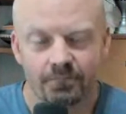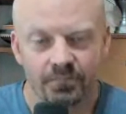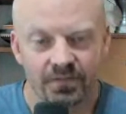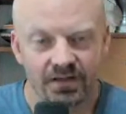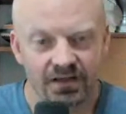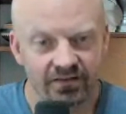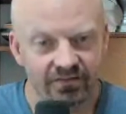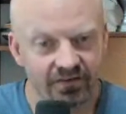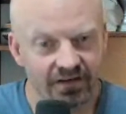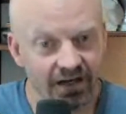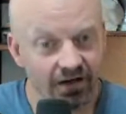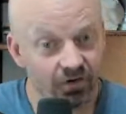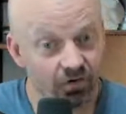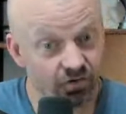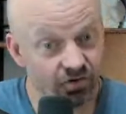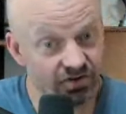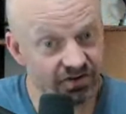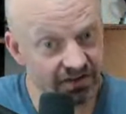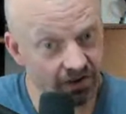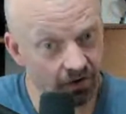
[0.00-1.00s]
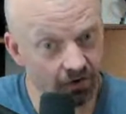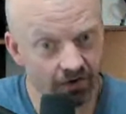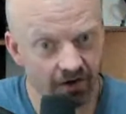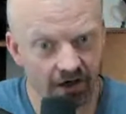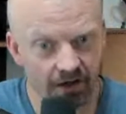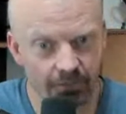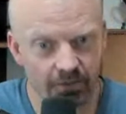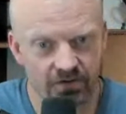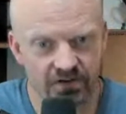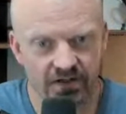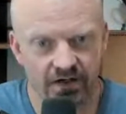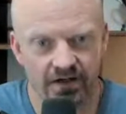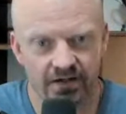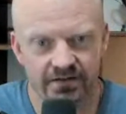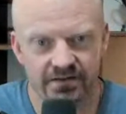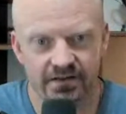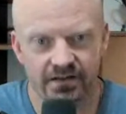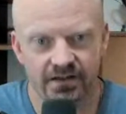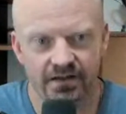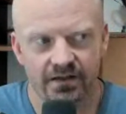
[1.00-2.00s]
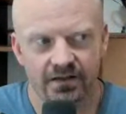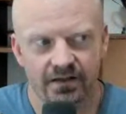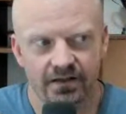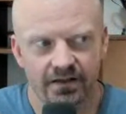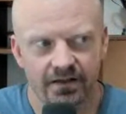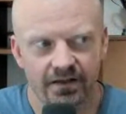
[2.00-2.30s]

because now you're still copper toxic